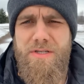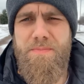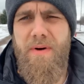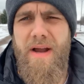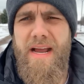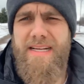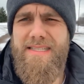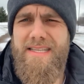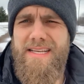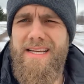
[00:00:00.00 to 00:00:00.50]

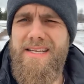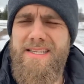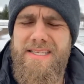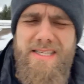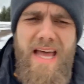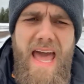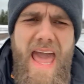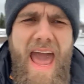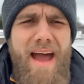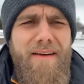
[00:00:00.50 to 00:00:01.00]

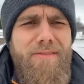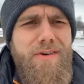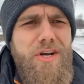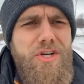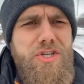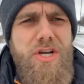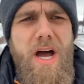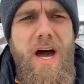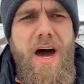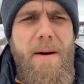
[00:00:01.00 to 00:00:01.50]
prices,
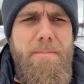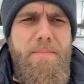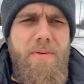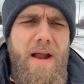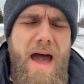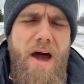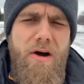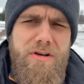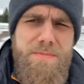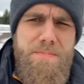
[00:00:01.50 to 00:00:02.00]
average
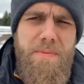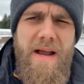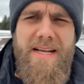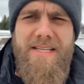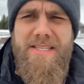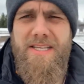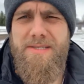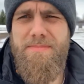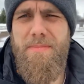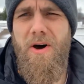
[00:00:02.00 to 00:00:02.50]
house
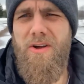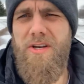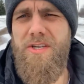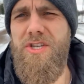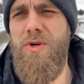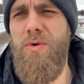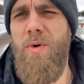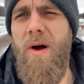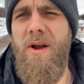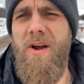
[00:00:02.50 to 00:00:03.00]
price is about
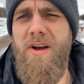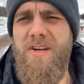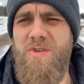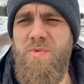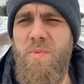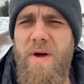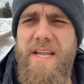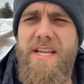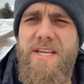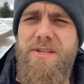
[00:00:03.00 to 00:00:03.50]

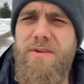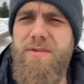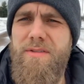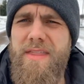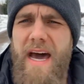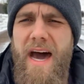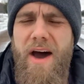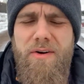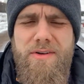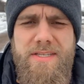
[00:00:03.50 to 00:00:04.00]

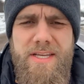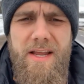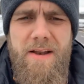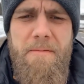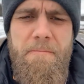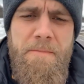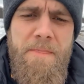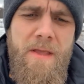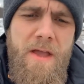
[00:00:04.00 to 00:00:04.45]
$222,000